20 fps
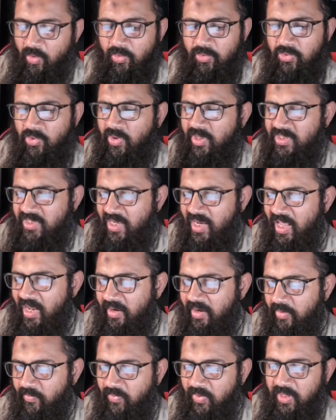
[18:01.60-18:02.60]
or you can say that
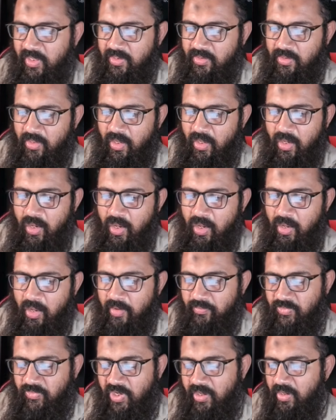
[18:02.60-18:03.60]
roughly
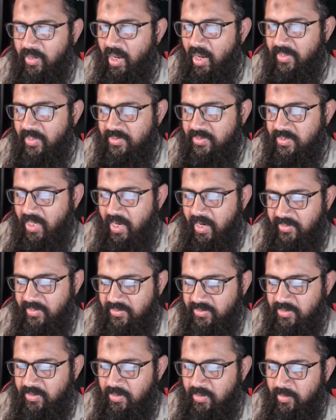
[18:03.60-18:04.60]
39
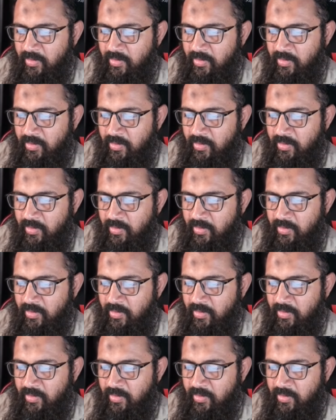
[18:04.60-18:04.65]
cents